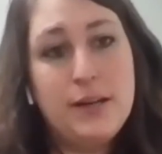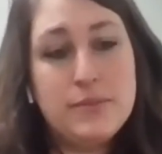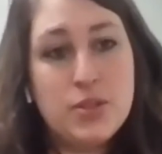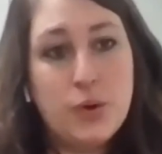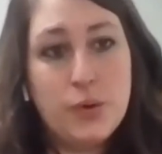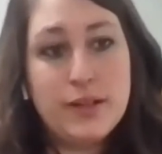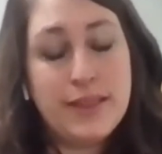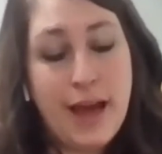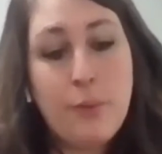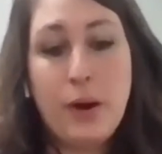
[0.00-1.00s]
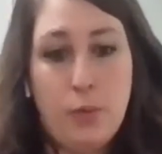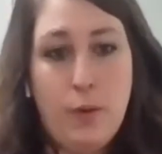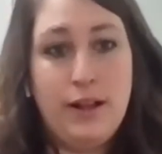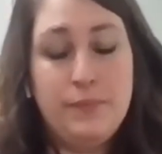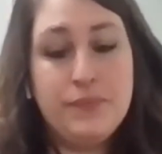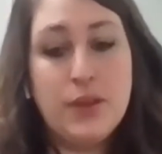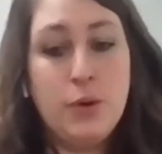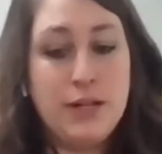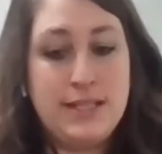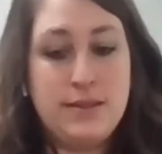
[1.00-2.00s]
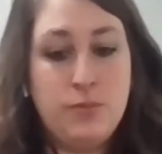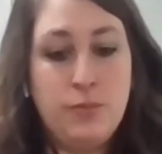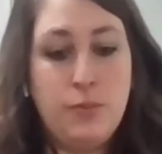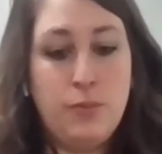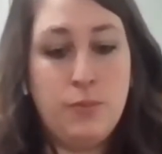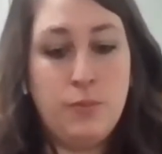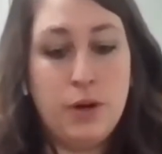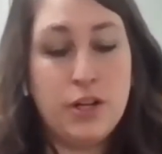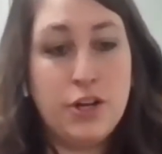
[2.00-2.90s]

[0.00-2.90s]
So that went well. What